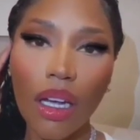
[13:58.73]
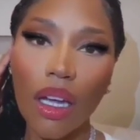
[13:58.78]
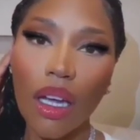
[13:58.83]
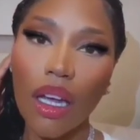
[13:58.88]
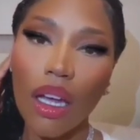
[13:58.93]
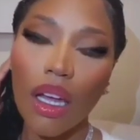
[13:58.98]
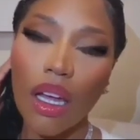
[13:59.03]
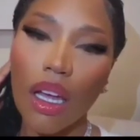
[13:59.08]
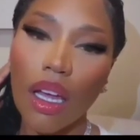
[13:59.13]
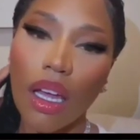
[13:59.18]

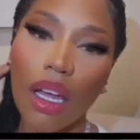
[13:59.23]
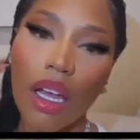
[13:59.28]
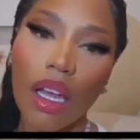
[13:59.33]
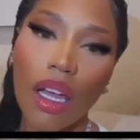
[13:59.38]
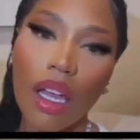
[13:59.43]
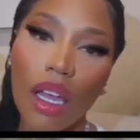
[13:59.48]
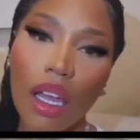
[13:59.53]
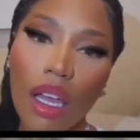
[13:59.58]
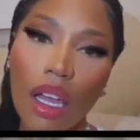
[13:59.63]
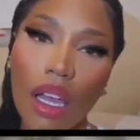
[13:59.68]

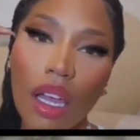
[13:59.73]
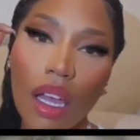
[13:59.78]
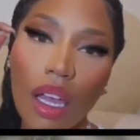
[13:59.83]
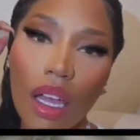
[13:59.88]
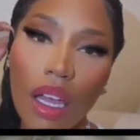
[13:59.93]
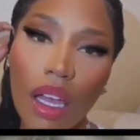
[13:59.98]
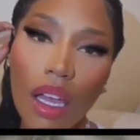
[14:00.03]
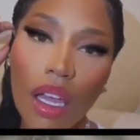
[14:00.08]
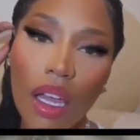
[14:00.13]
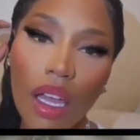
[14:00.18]

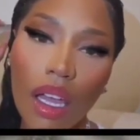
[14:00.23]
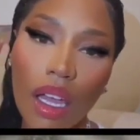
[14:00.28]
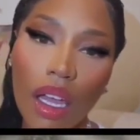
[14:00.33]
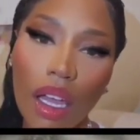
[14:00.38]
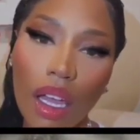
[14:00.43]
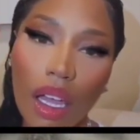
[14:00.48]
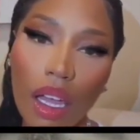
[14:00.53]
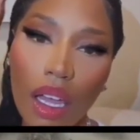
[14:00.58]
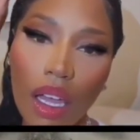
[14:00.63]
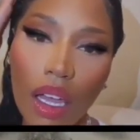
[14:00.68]

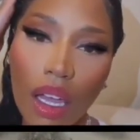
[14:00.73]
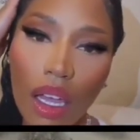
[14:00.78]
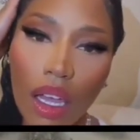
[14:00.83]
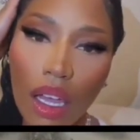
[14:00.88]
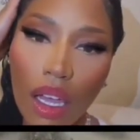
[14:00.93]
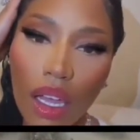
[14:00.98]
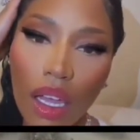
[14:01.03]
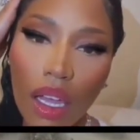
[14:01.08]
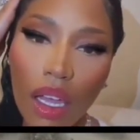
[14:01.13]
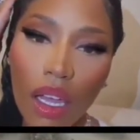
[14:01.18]

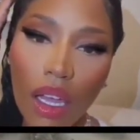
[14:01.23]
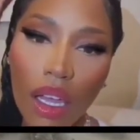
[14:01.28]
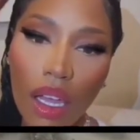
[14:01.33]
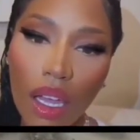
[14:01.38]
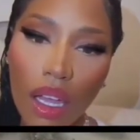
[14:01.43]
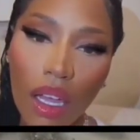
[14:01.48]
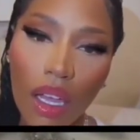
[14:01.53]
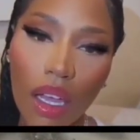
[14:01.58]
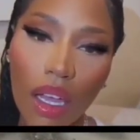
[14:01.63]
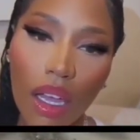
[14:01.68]

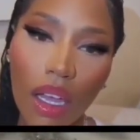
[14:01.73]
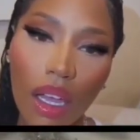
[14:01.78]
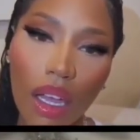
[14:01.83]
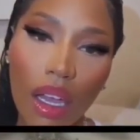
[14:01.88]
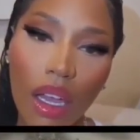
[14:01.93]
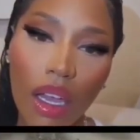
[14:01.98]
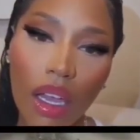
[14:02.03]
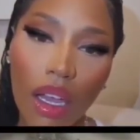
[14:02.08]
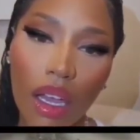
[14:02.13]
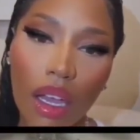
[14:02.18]

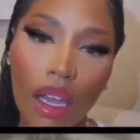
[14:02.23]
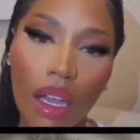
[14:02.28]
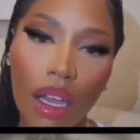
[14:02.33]
The person shown says nothing.